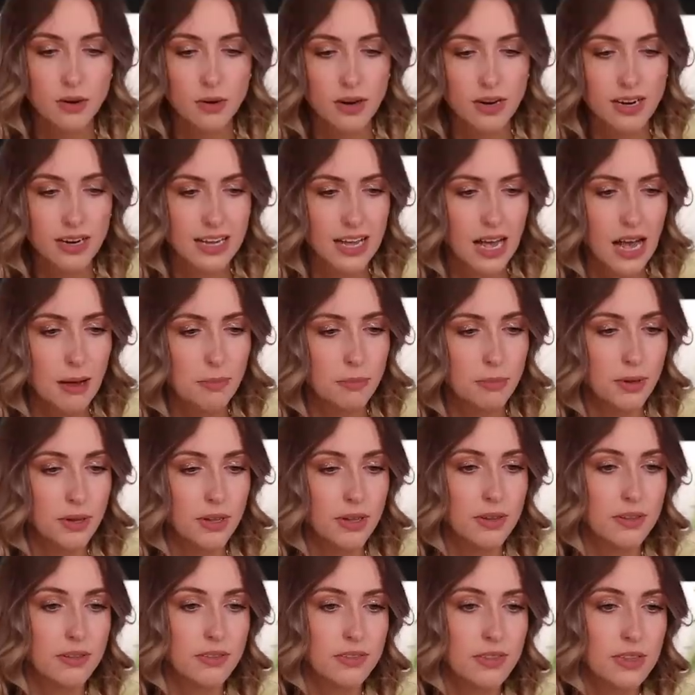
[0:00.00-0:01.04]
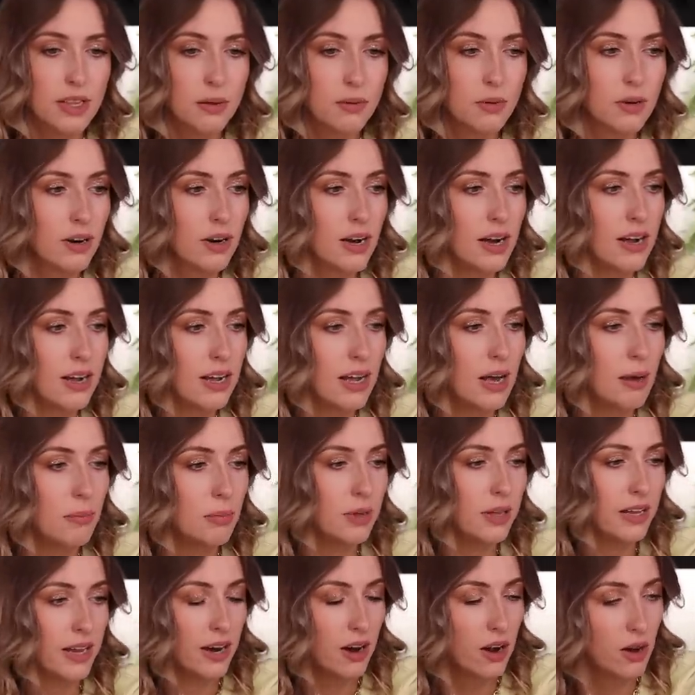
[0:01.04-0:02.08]
There were a couple. There were a
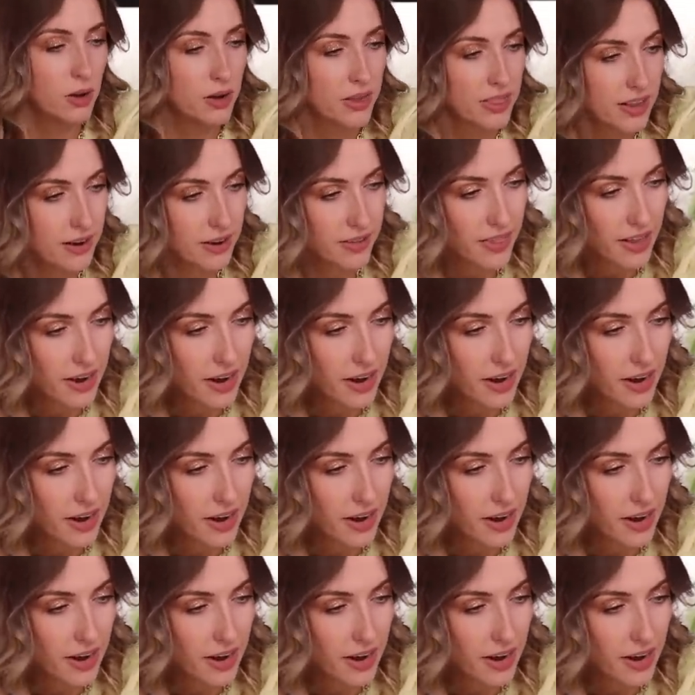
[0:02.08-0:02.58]
couple here. Oh, they're